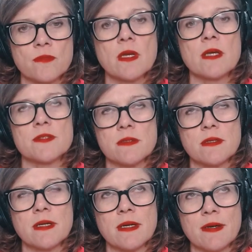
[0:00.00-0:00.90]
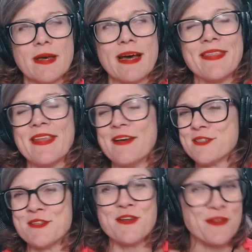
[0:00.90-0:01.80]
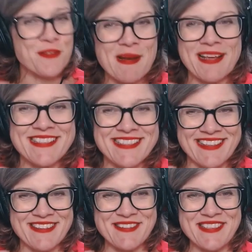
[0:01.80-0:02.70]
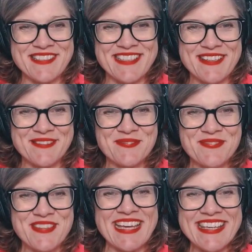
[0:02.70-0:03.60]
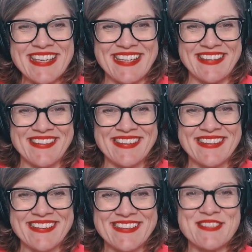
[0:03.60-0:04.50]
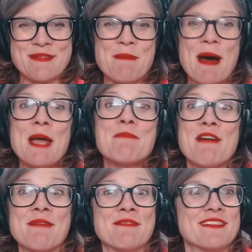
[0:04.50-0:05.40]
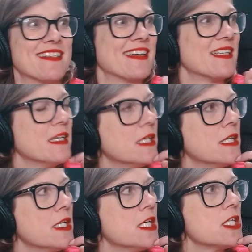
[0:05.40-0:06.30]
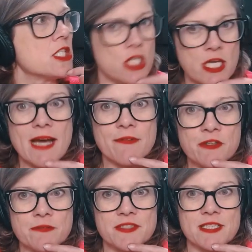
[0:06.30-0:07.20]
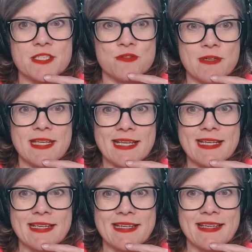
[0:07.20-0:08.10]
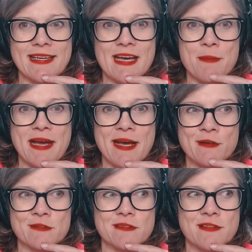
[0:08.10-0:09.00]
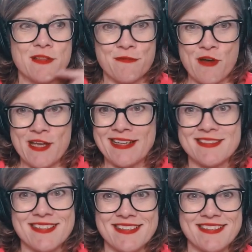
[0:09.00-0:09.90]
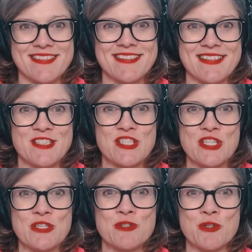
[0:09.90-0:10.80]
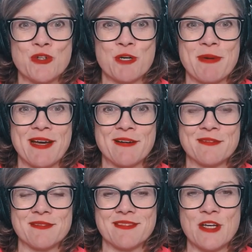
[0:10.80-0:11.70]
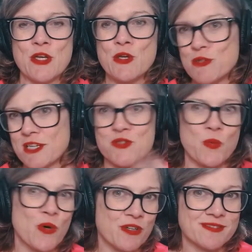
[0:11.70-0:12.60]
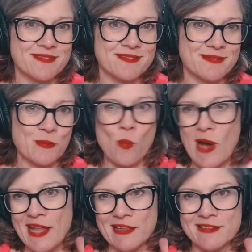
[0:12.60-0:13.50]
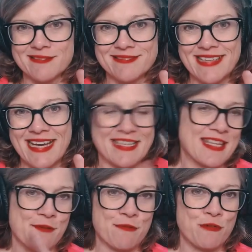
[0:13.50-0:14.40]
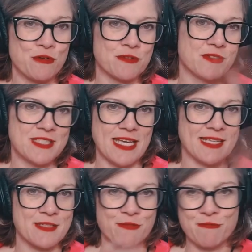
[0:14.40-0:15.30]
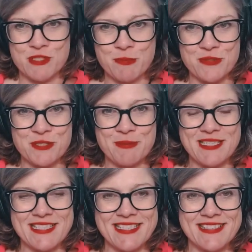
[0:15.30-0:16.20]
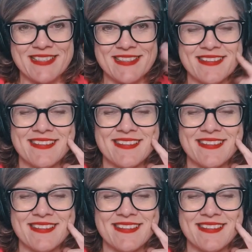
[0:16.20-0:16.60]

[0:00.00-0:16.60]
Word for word: that's and those are not the places i thought you'd go thank you no because my brain was like do you have conversations really clearly about the finances do you talk about who does what well and therefore take different responsibilities?